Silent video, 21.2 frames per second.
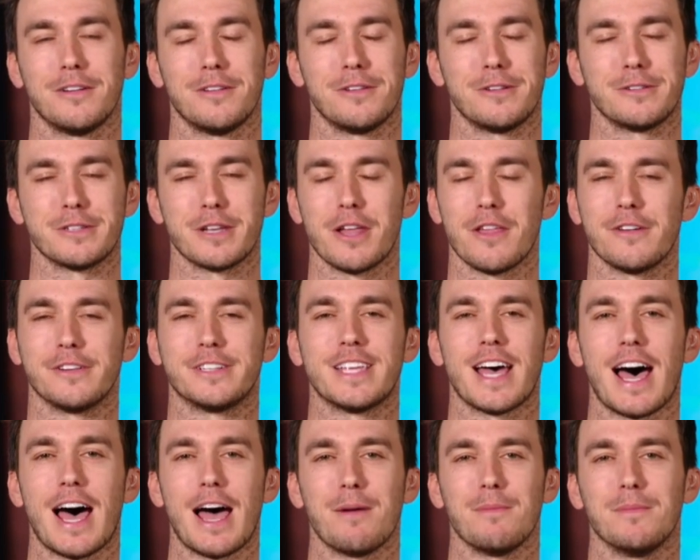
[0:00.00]
There's another
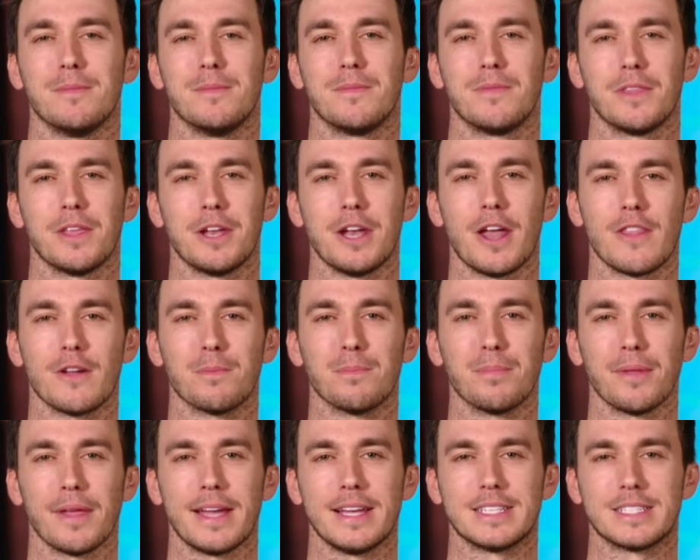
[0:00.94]
time, another
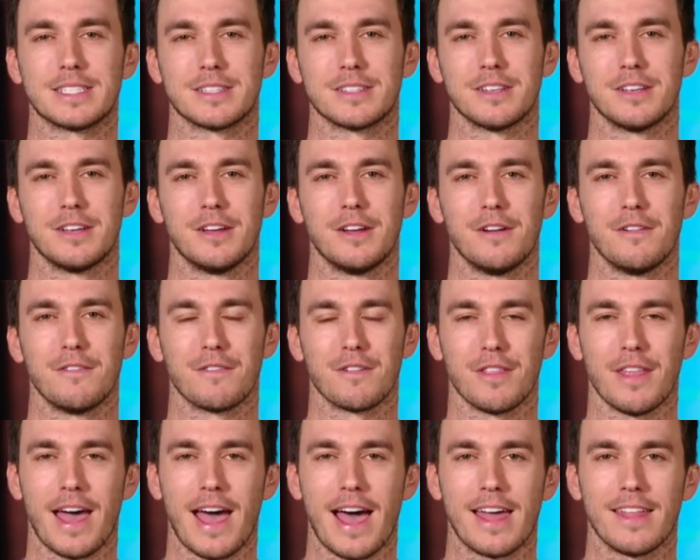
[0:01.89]
place for
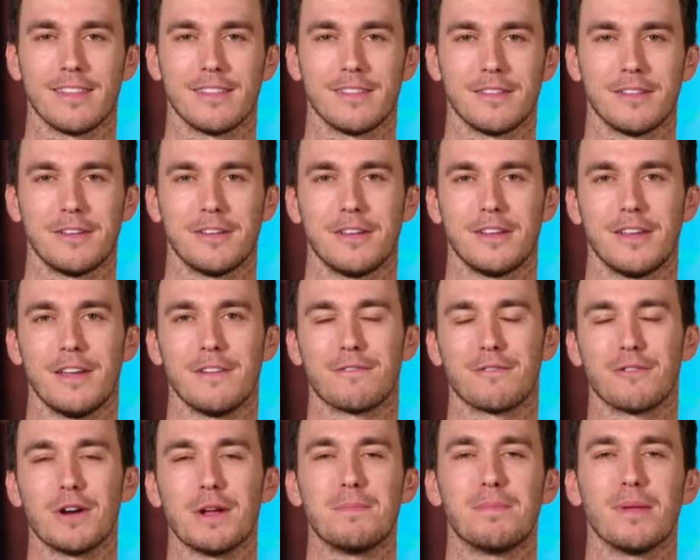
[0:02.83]
that. If
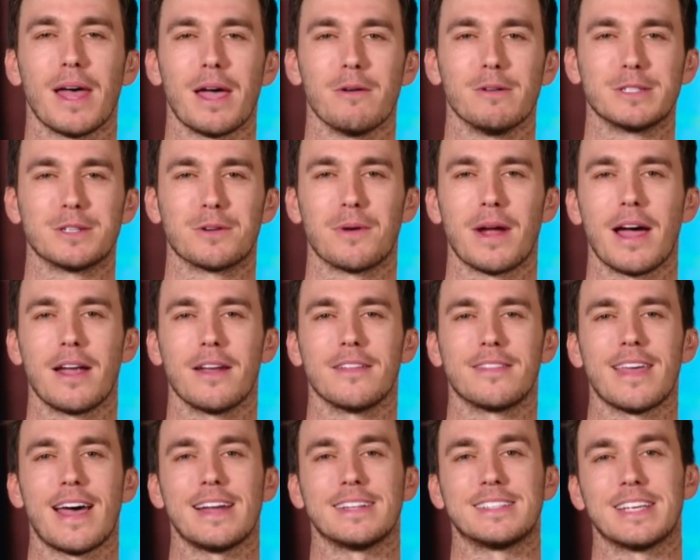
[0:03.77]
replay was around at
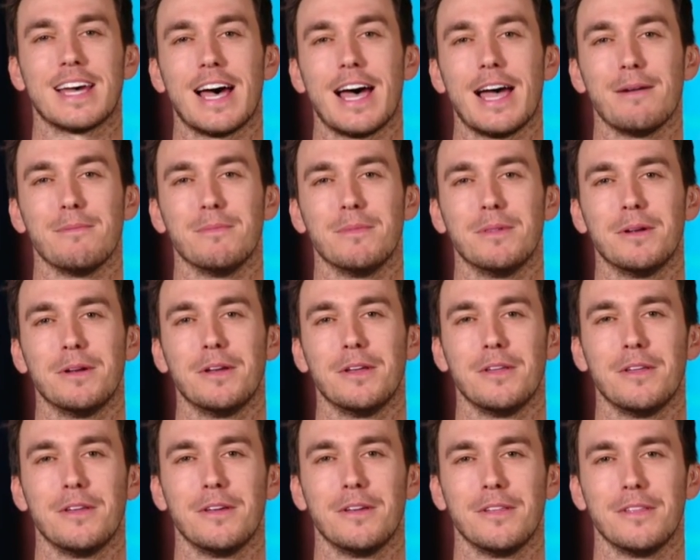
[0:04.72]
that time,
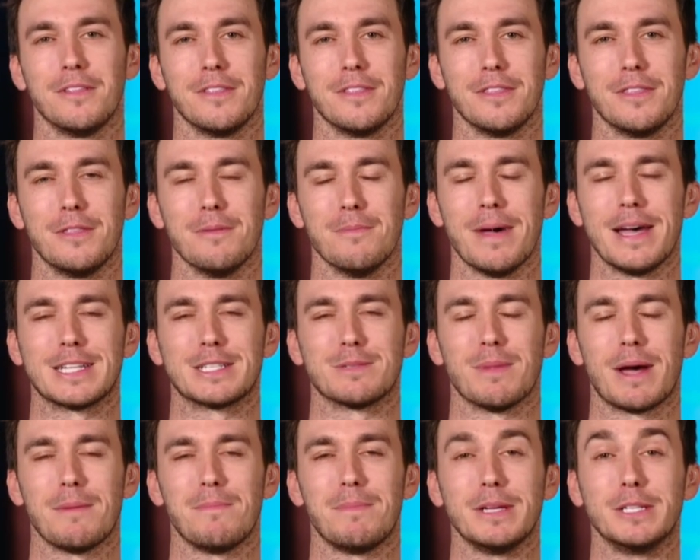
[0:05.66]
the Mets
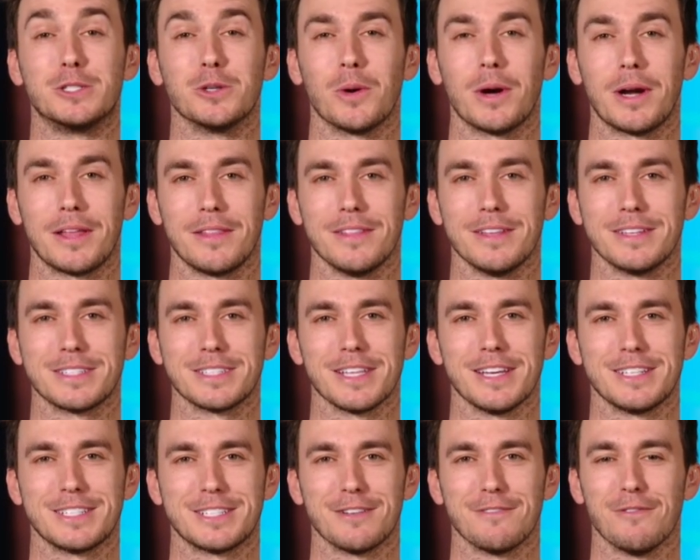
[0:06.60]
might be joining this
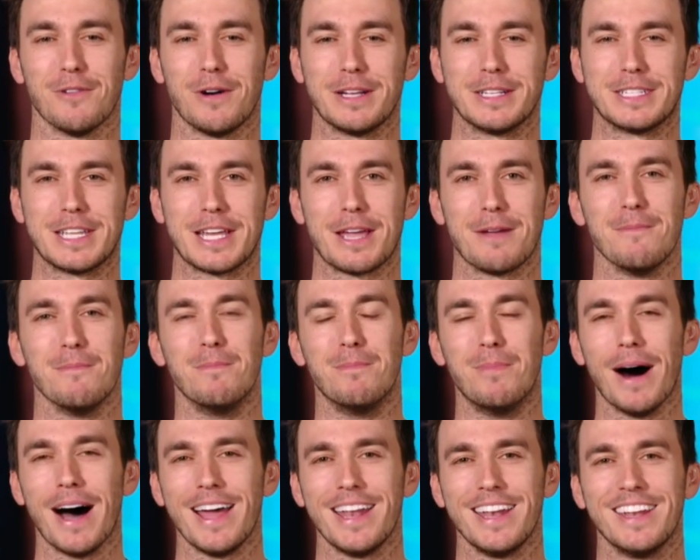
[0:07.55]
list of one team.
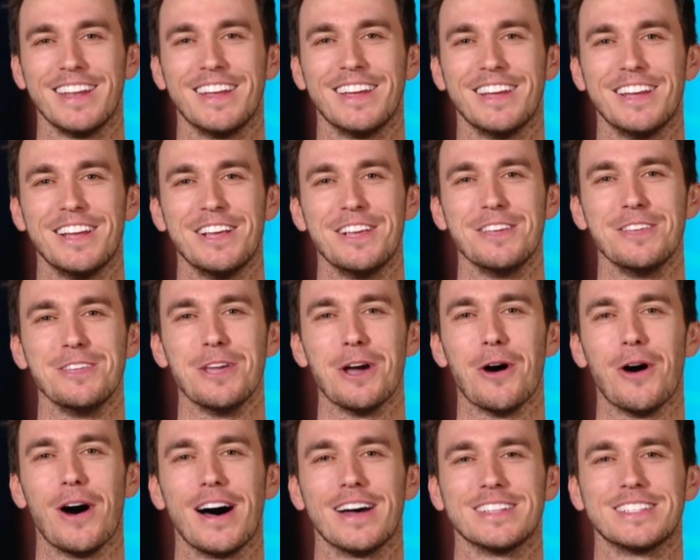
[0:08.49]
But
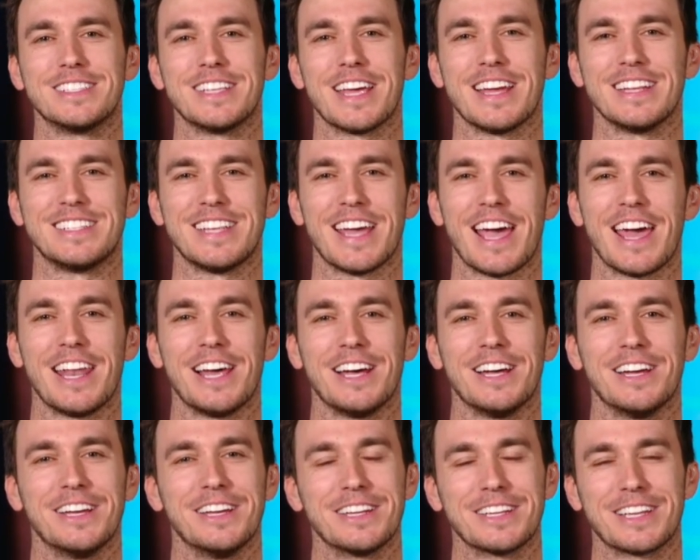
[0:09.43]
Johan
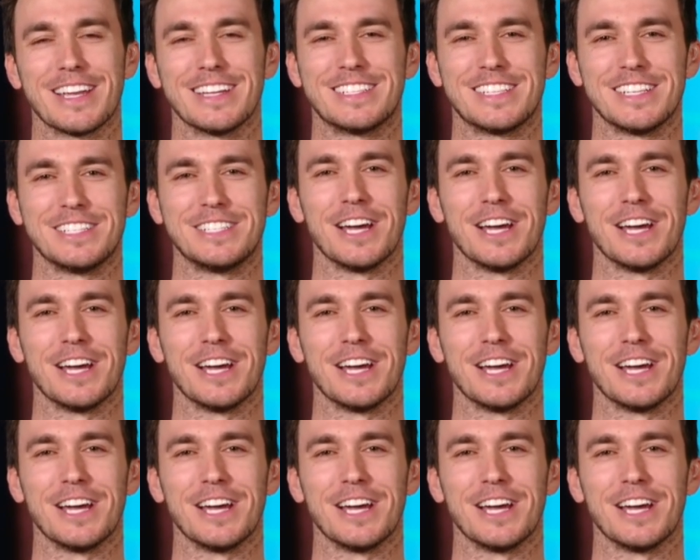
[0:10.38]
Santana gets it